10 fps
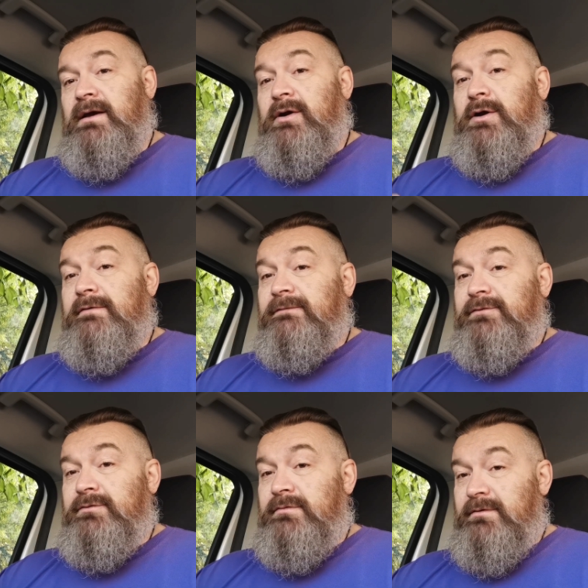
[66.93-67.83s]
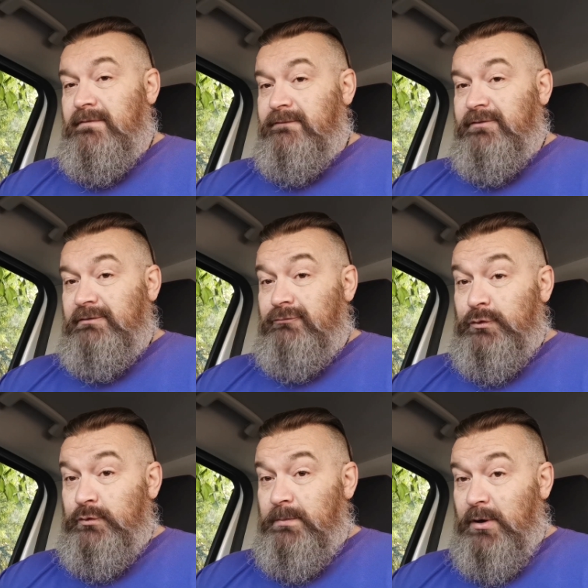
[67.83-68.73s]
I'll go through the three
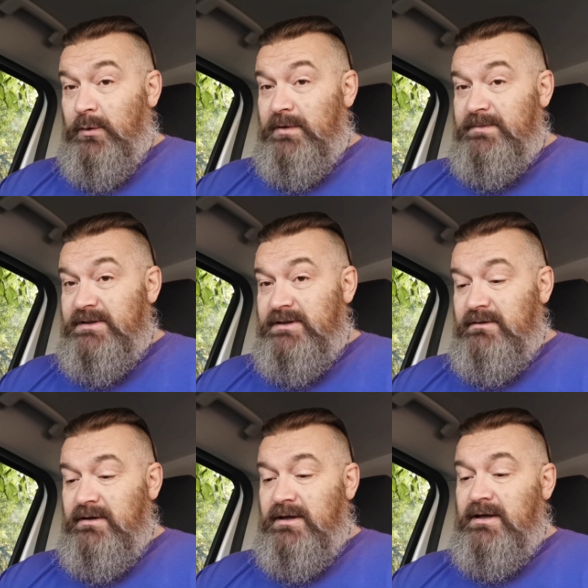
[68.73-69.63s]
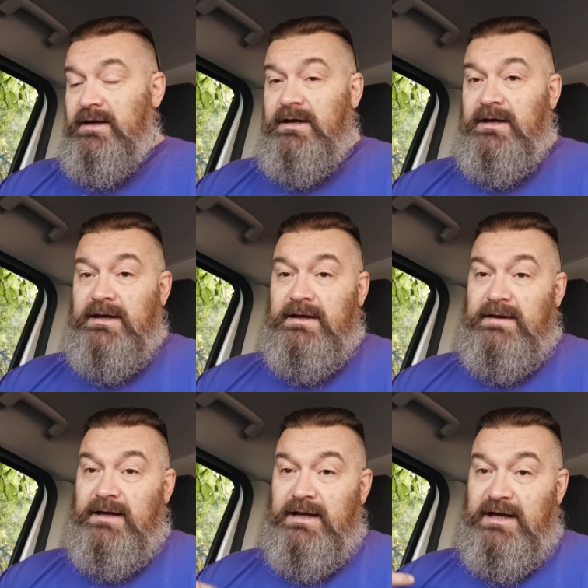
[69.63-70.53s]
rune poems and
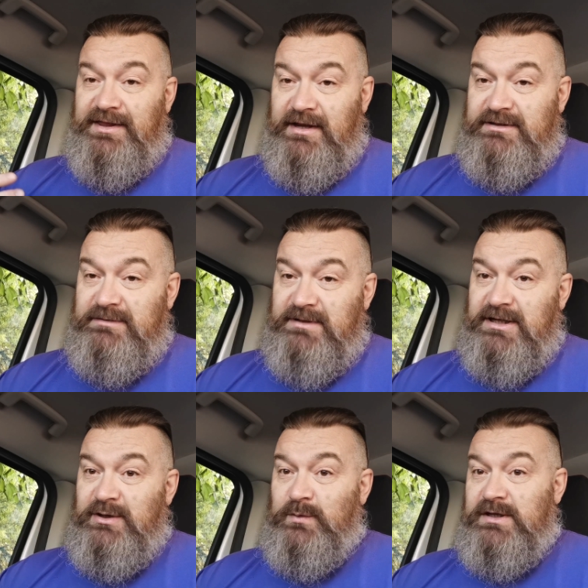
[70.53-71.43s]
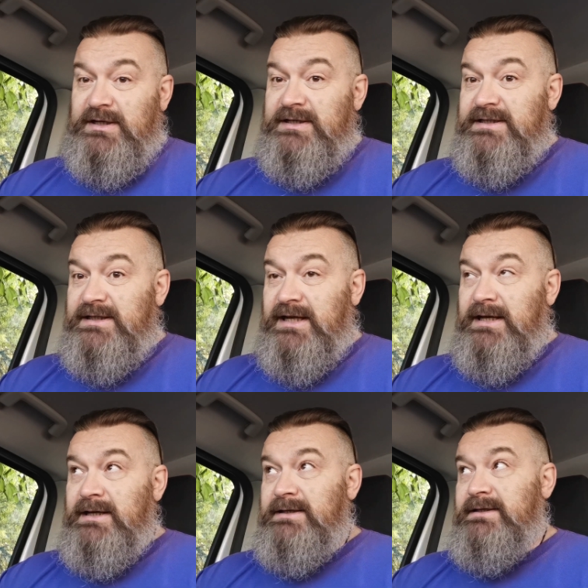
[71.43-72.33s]
then some keywords
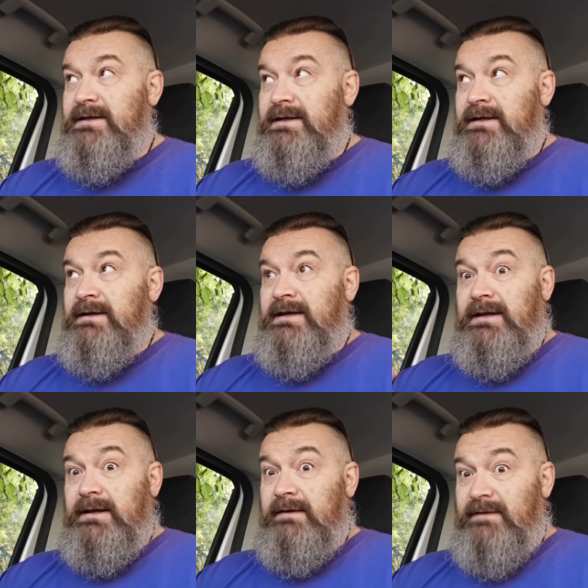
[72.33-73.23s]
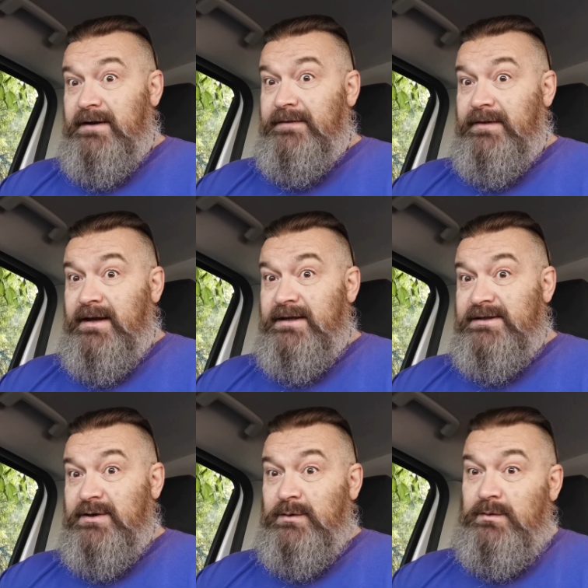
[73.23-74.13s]
and leave it at that
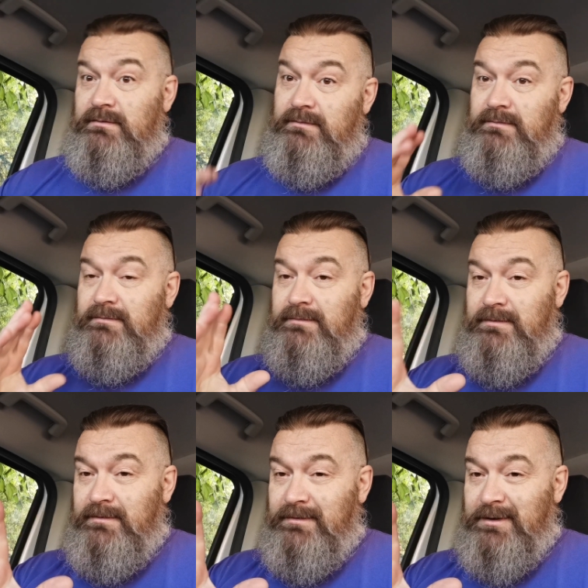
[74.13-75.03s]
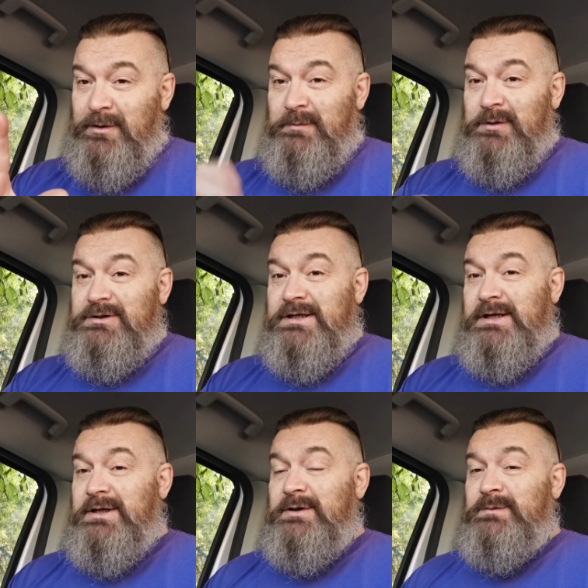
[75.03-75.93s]
so I'm not
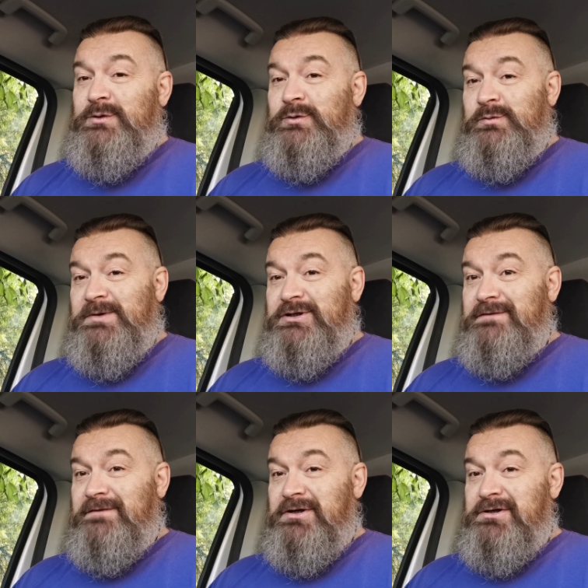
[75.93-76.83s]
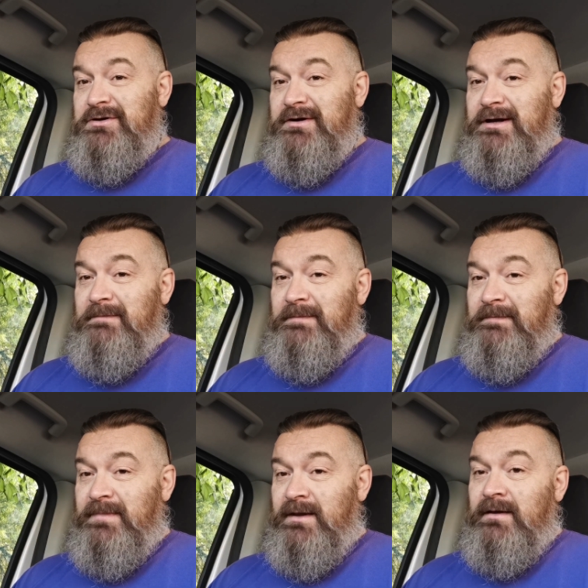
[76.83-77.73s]
taking up too much of your time.
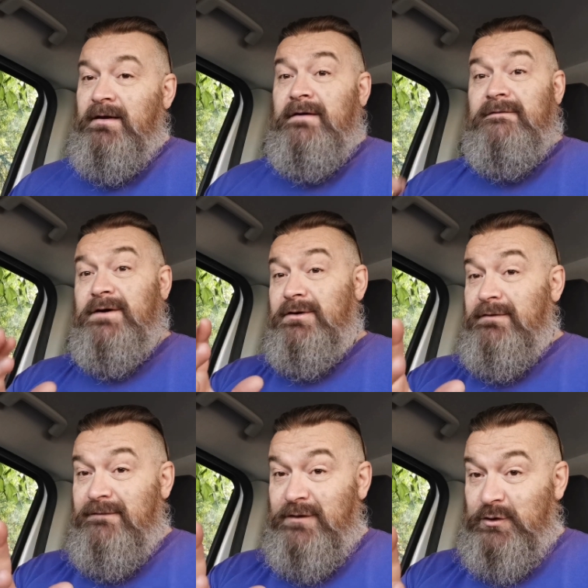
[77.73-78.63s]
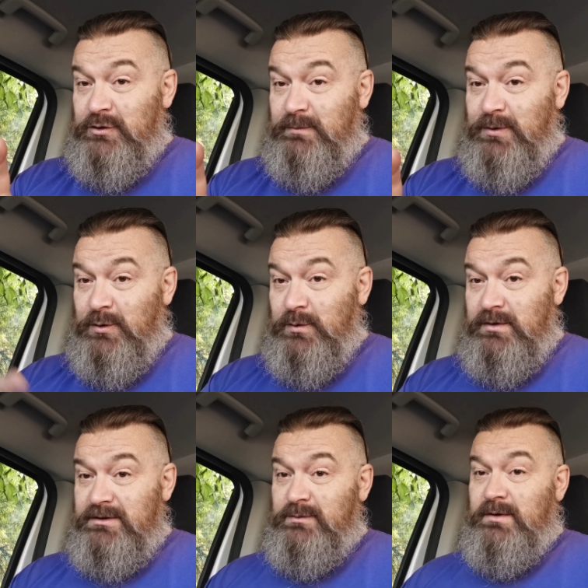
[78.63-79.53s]
Thank you for your support
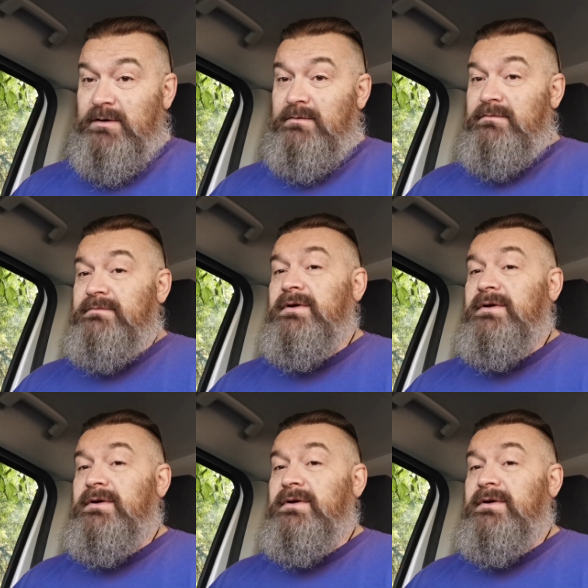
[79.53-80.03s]
as well.